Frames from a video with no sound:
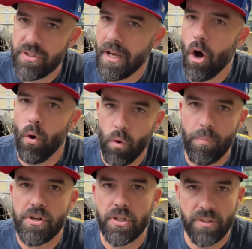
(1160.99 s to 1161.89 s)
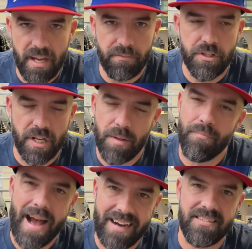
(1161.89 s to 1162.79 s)
a whole bunch of leverage on the
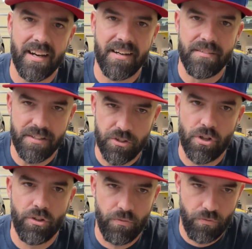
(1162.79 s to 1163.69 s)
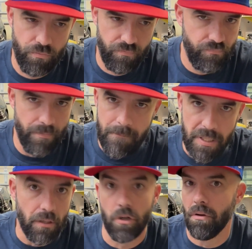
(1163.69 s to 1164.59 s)
backside of this
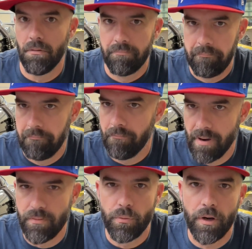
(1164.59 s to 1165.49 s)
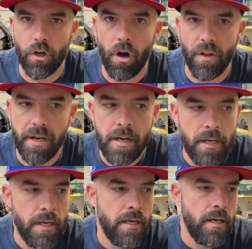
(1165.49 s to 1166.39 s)
vehicle, whatever you want to call it.
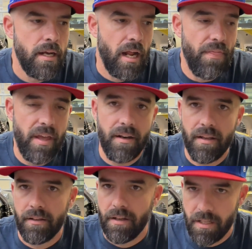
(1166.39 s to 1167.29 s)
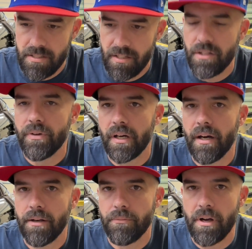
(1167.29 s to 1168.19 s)
And then continuing
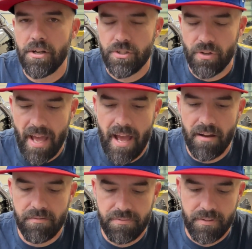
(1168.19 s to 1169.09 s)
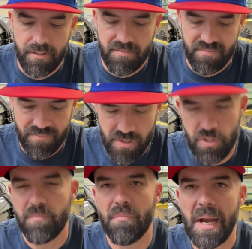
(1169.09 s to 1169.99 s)
on, we also have
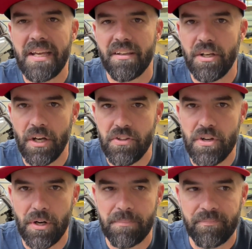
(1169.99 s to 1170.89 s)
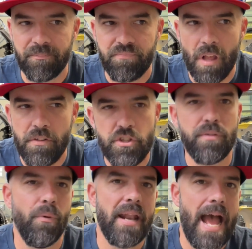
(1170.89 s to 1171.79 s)
Mr. Mike Gunter. This is
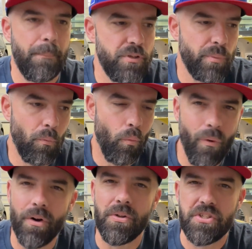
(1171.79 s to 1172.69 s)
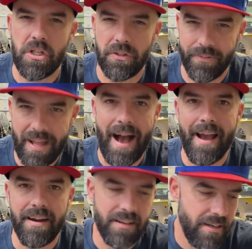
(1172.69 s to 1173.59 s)
what happens when worlds collide.